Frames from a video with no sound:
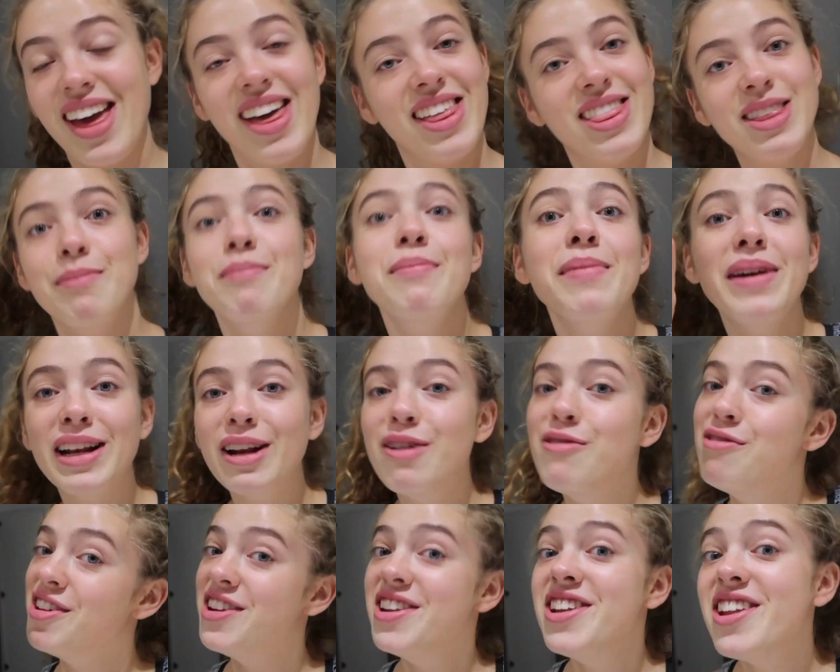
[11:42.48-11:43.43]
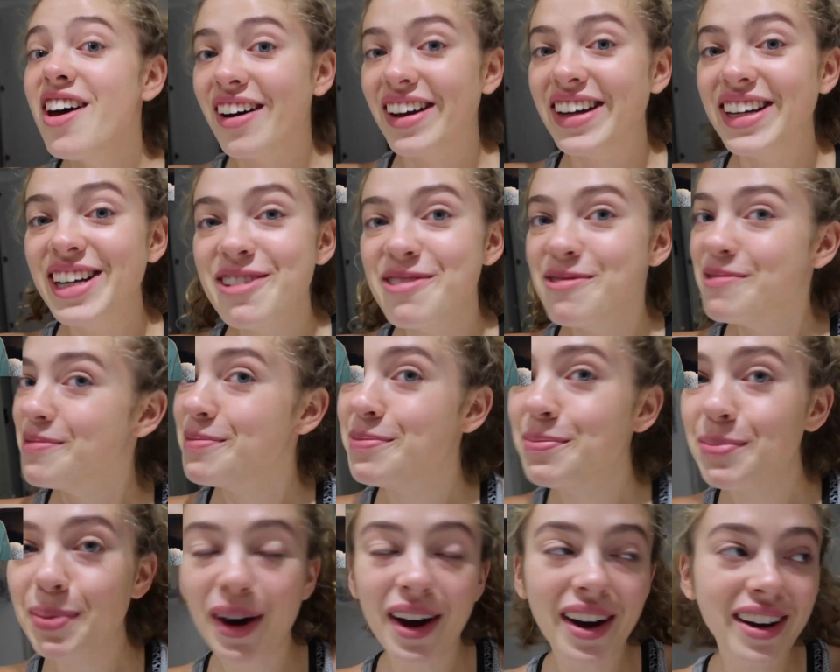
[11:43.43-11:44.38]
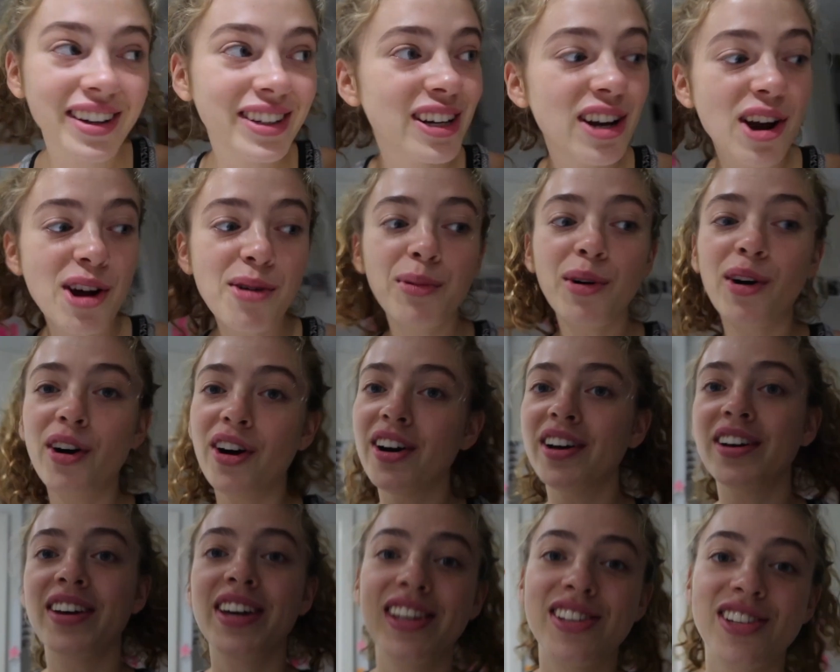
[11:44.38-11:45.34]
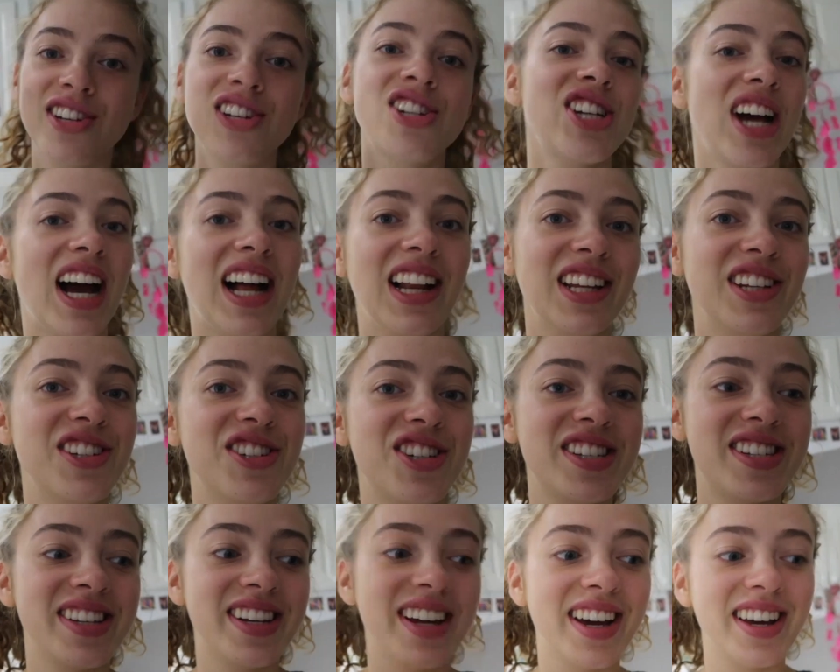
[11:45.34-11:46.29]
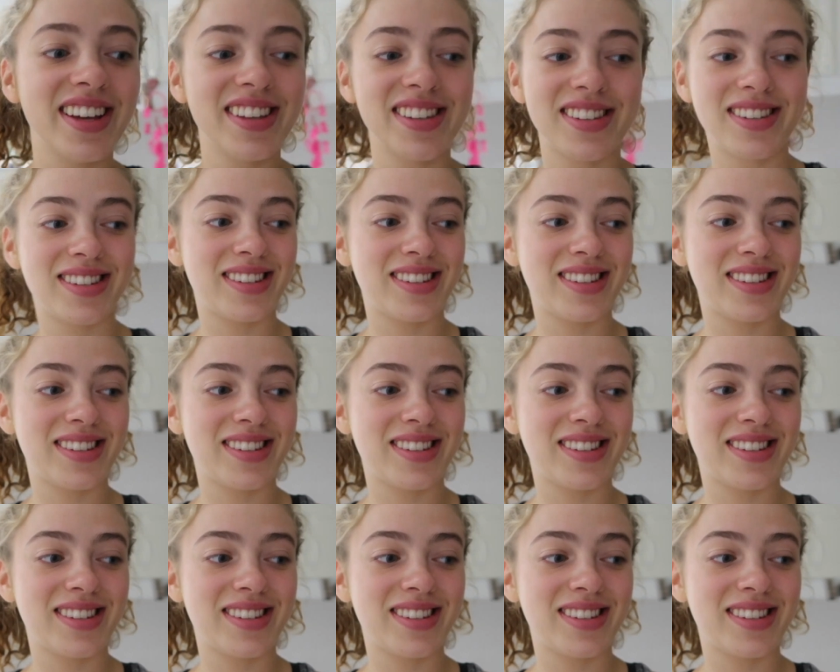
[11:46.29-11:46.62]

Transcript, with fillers: in the middle of the night, but you know what? It's a challenge, isn't it?